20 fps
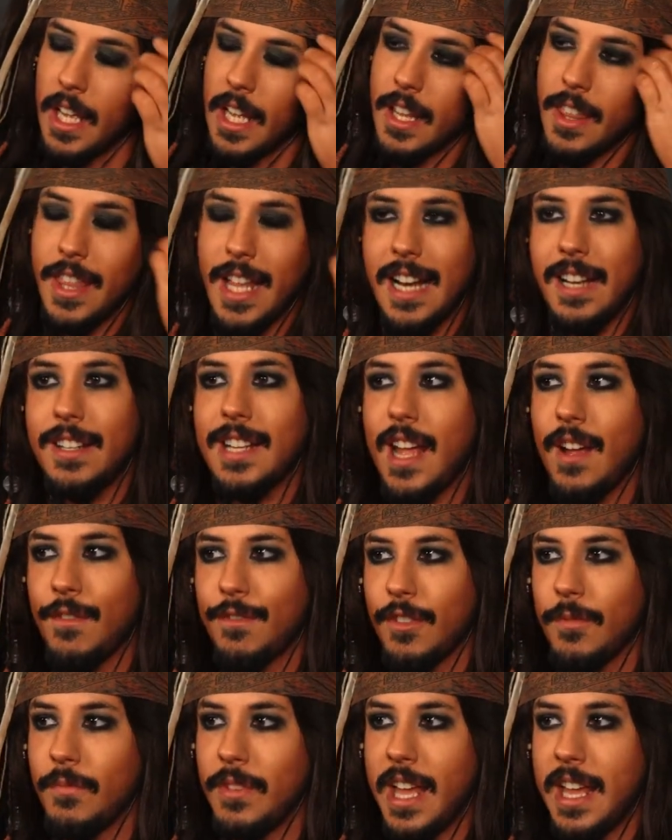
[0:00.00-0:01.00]
Then down
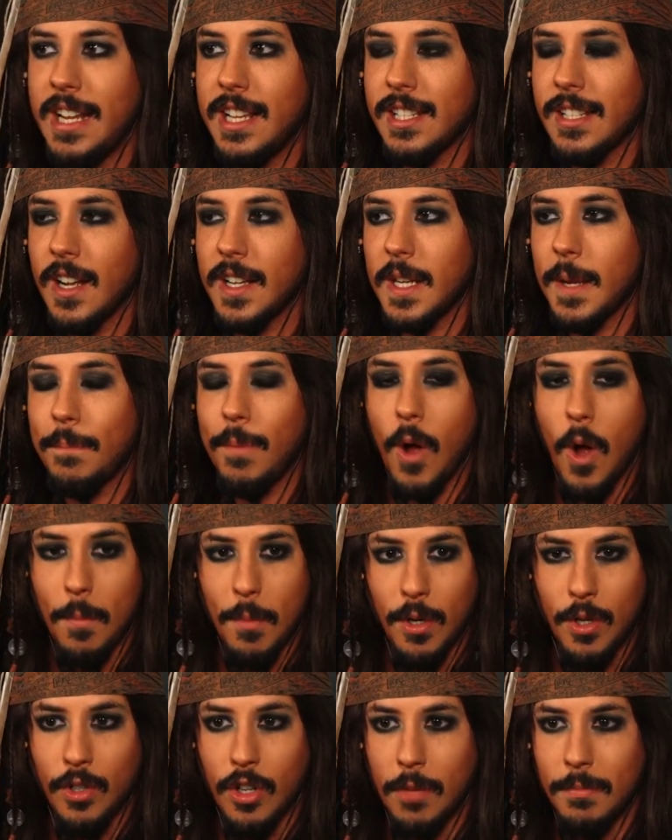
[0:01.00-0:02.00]
from that is like your
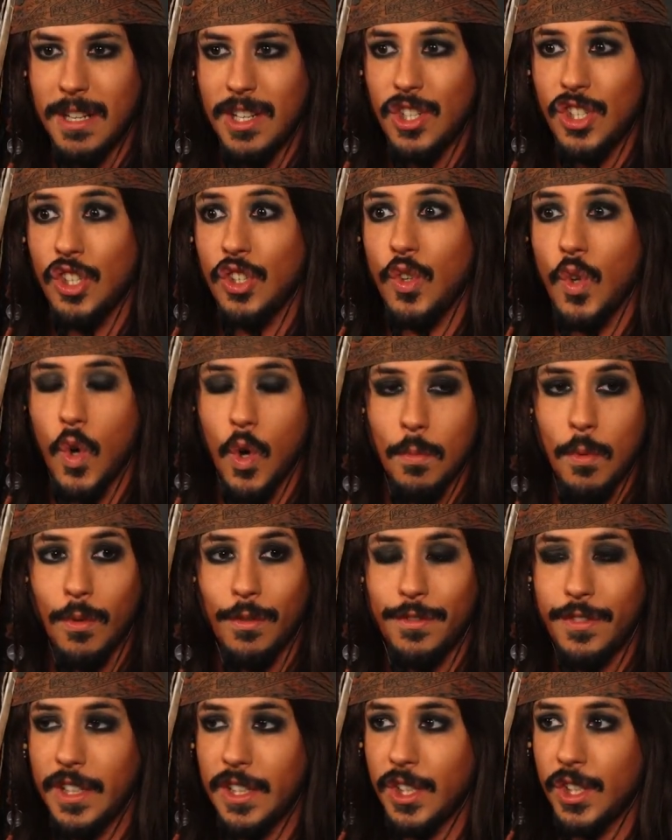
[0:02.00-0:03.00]
pomegranates, your normal
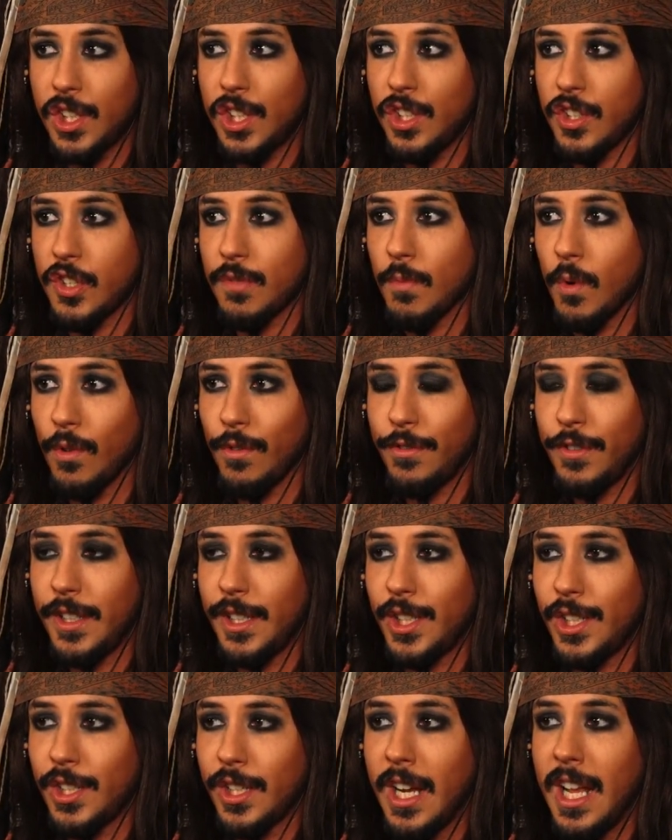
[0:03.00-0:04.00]
fish, your small
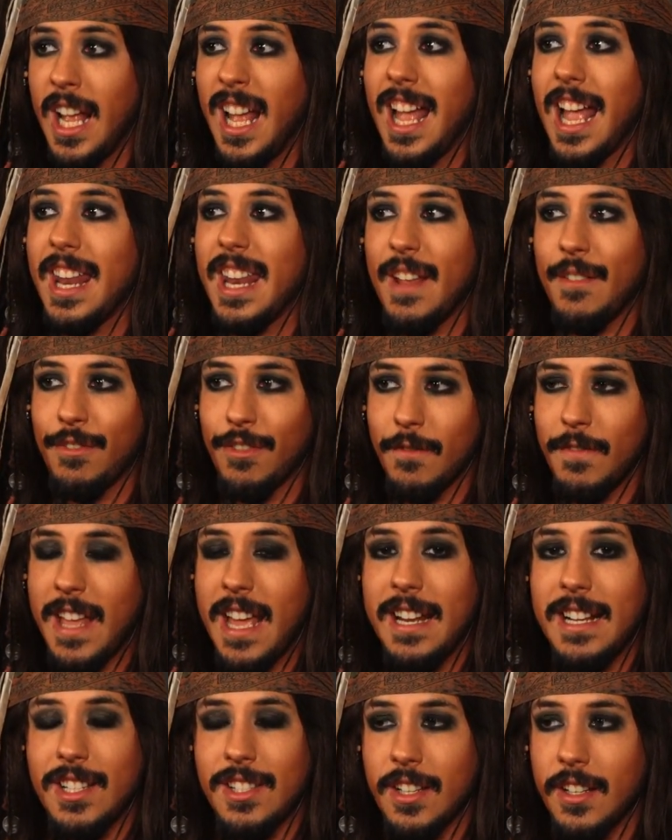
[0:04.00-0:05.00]
fish. And then from that
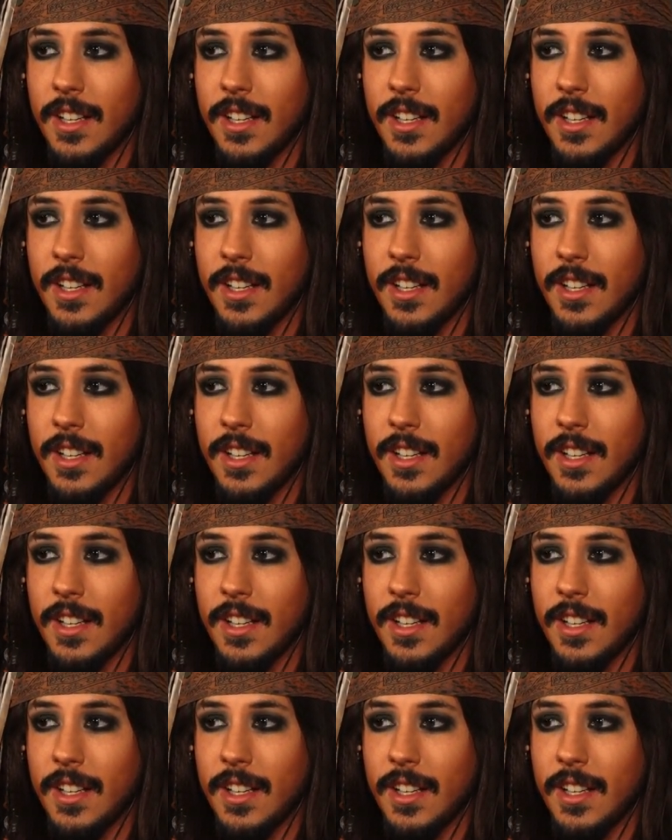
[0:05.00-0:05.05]
it's,